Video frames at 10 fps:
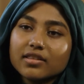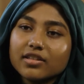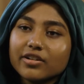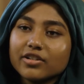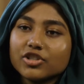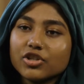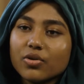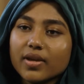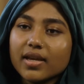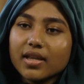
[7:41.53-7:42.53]
They're
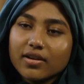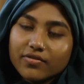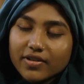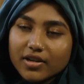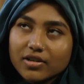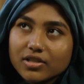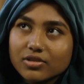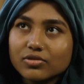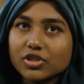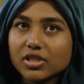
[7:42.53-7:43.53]
showing Hidden Figures,
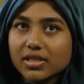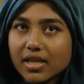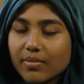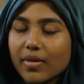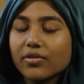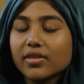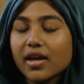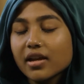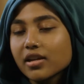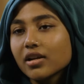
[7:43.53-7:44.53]
which just came out
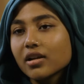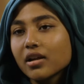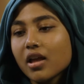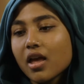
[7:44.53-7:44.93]
that year.